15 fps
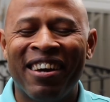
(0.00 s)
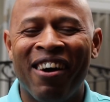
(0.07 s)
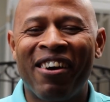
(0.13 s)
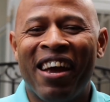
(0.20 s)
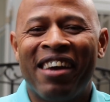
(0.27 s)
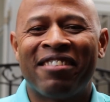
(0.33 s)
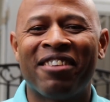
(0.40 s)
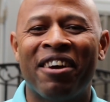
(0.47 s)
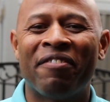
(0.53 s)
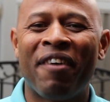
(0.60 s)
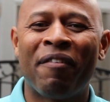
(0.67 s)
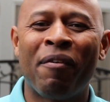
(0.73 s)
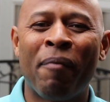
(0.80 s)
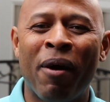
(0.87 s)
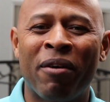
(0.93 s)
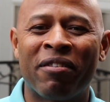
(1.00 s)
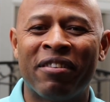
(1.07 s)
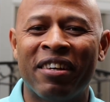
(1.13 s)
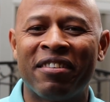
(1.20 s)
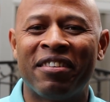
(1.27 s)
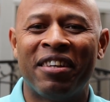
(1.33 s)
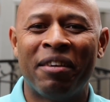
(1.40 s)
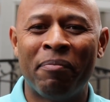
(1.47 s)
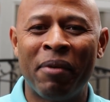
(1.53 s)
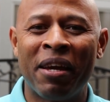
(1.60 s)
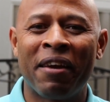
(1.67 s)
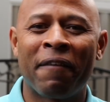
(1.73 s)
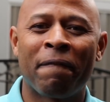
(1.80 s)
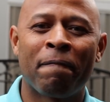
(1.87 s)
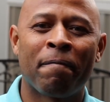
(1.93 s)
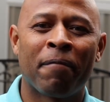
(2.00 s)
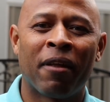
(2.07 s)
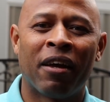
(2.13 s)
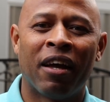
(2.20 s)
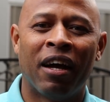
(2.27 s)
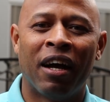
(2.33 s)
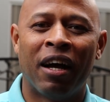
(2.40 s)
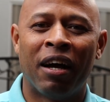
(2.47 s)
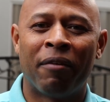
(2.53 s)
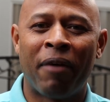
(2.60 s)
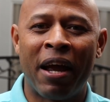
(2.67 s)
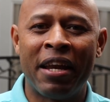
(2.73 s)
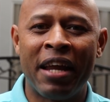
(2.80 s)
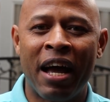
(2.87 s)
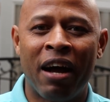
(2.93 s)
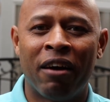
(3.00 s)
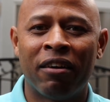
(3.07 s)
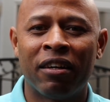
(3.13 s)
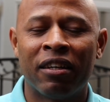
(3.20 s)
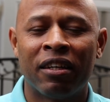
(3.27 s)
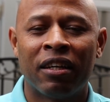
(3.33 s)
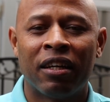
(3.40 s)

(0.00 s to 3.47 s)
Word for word: Okay, so if everybody was listening to me uh, right now,